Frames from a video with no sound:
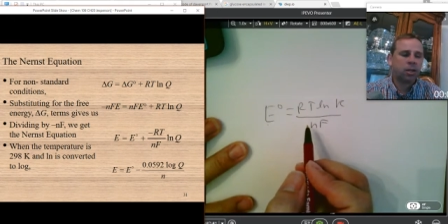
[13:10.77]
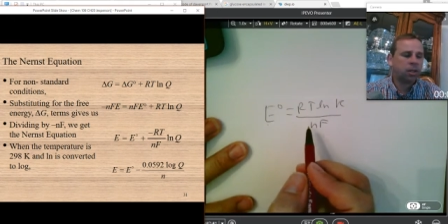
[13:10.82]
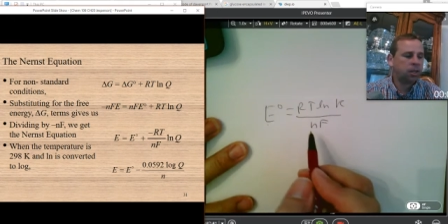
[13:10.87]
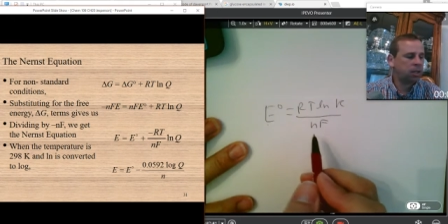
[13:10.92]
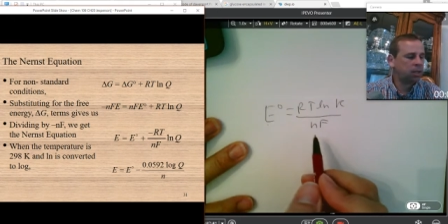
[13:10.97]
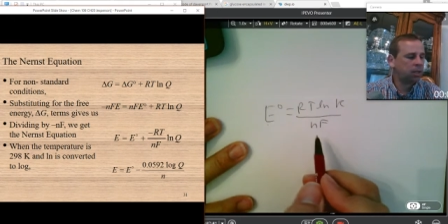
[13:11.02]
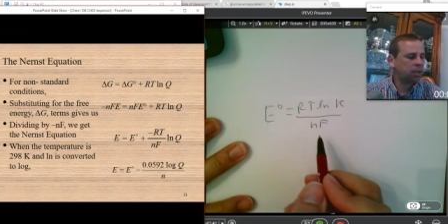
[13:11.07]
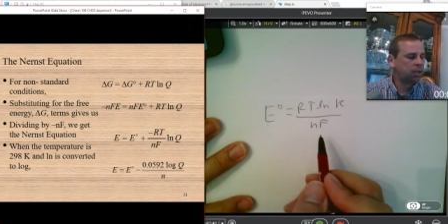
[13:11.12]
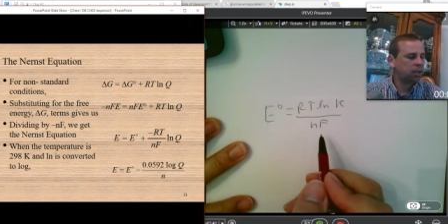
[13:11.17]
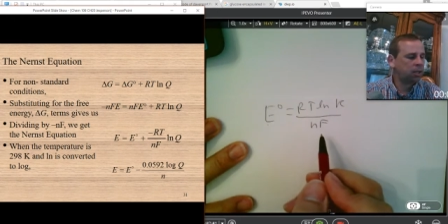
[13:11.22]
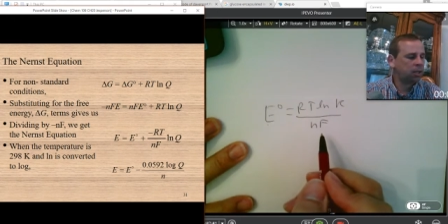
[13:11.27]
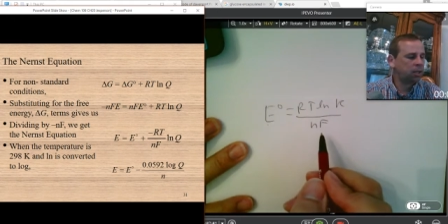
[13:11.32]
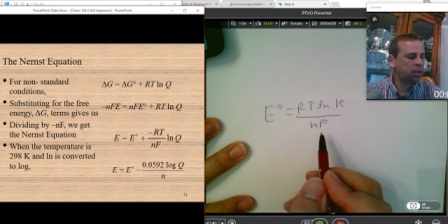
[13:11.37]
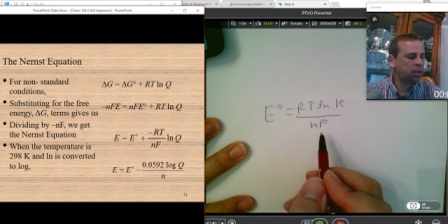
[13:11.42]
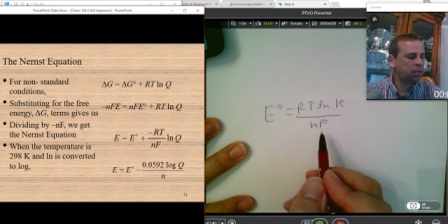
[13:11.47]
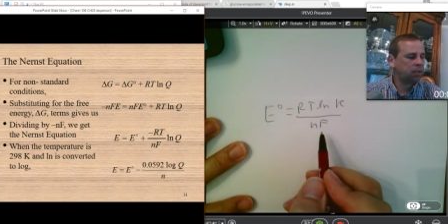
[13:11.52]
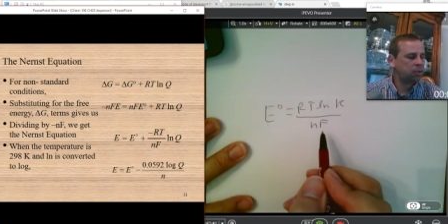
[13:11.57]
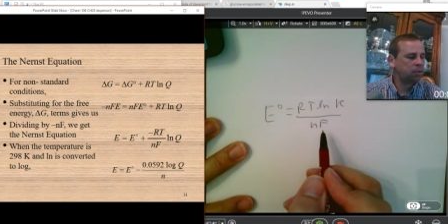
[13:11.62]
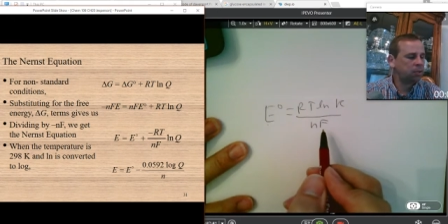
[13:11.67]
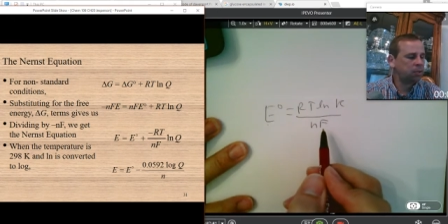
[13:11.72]
Okay,
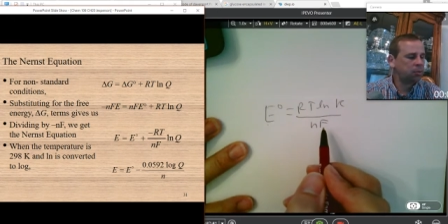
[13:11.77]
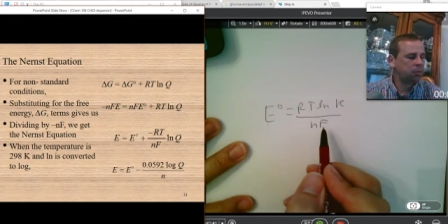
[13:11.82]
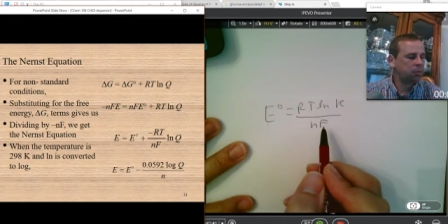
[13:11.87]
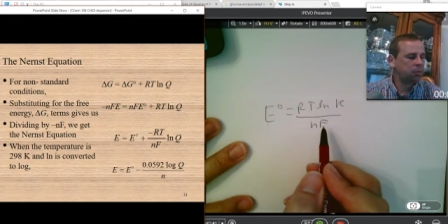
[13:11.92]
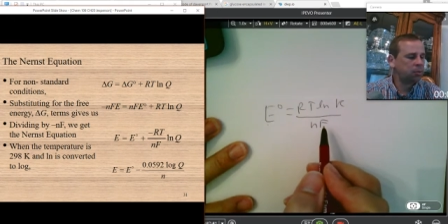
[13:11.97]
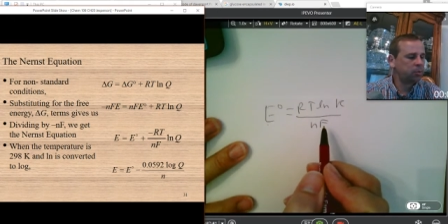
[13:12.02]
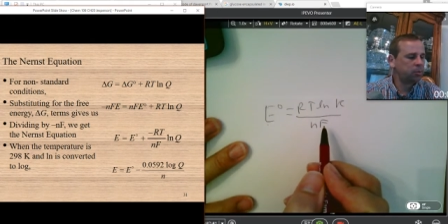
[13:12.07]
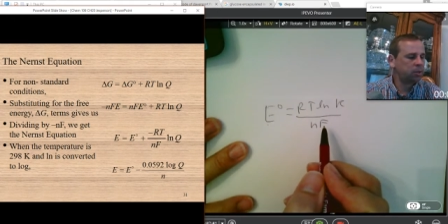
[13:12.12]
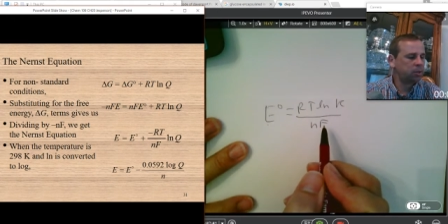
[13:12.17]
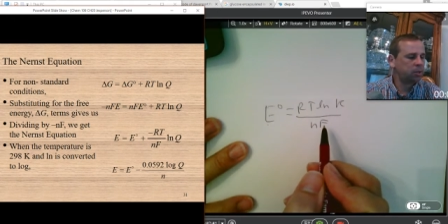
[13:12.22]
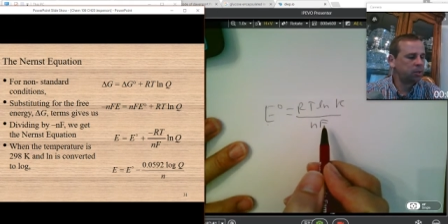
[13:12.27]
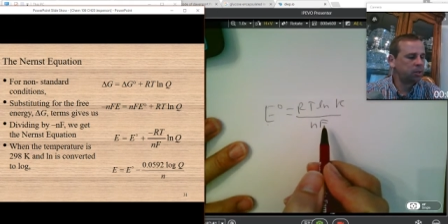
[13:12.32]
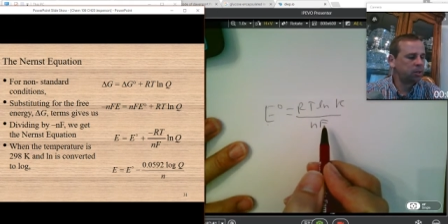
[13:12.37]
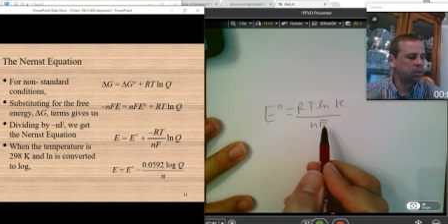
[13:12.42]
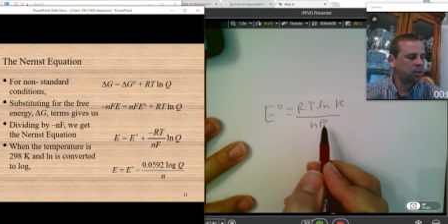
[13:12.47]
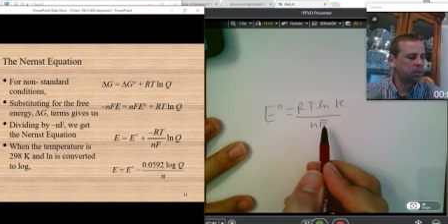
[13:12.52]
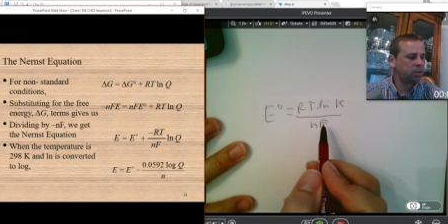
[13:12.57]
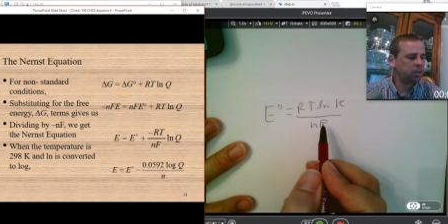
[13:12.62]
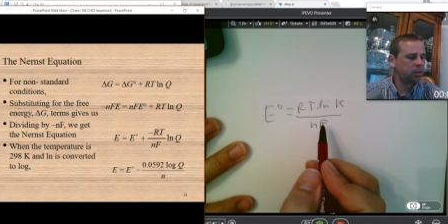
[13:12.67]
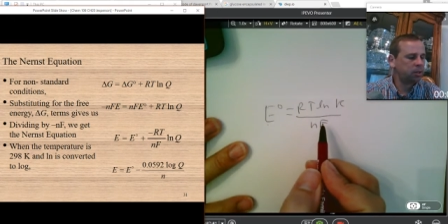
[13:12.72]
let's see, what are we missing?
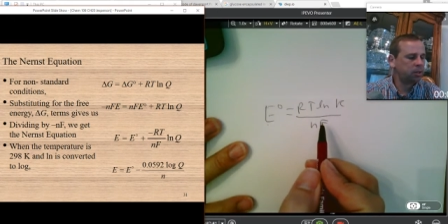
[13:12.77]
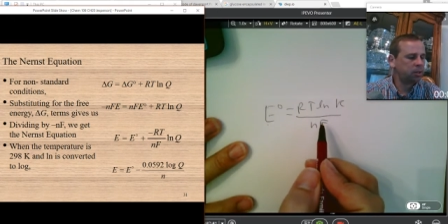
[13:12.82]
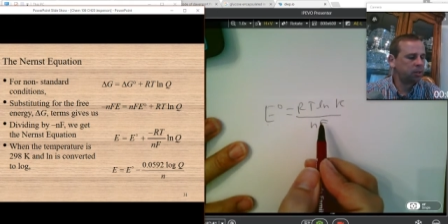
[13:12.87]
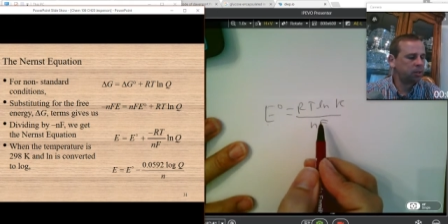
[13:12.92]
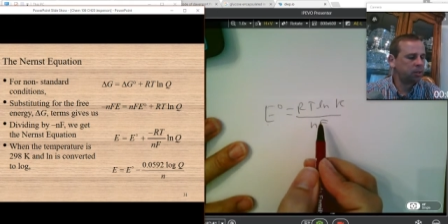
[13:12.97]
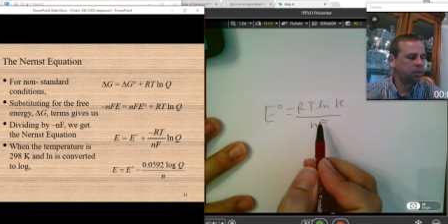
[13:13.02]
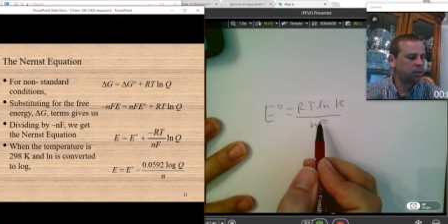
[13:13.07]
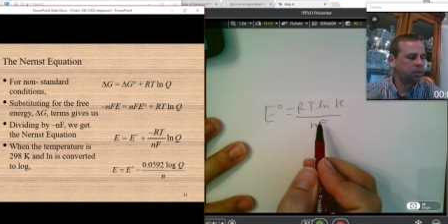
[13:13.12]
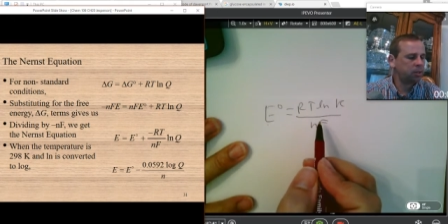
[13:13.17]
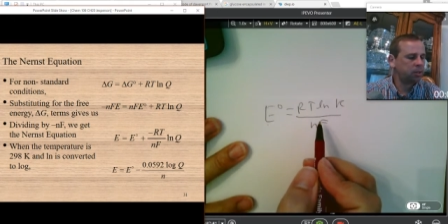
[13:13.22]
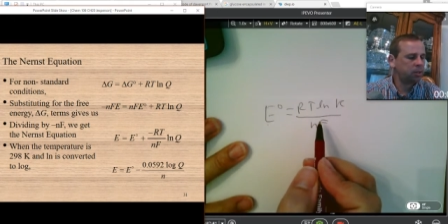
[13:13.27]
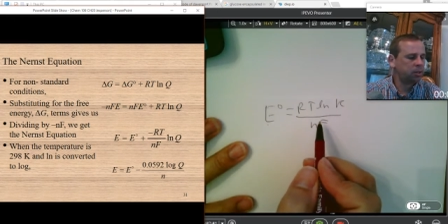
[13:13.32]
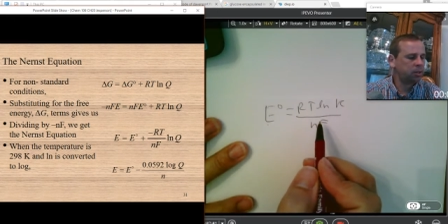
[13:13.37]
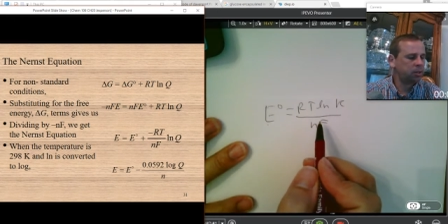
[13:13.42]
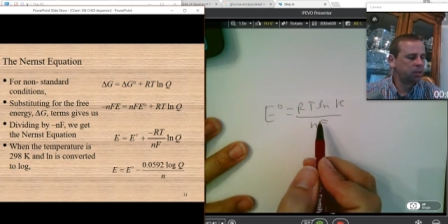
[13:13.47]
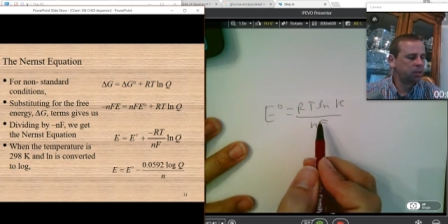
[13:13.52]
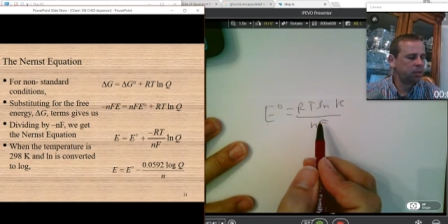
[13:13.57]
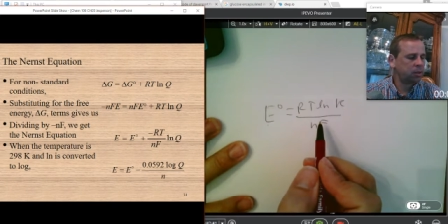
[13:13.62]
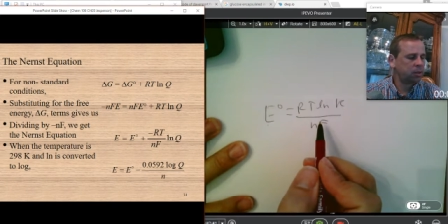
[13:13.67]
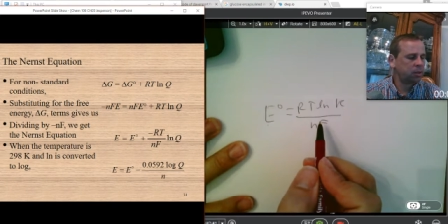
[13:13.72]

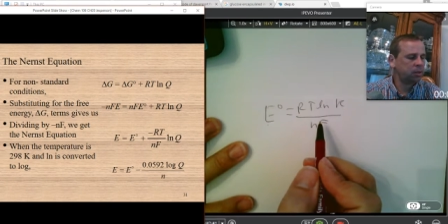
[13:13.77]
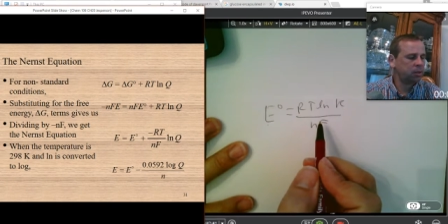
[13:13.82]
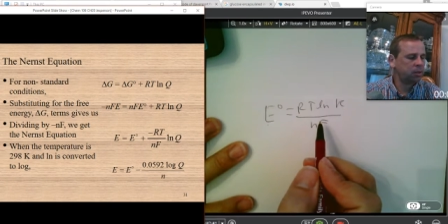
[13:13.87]
Uh,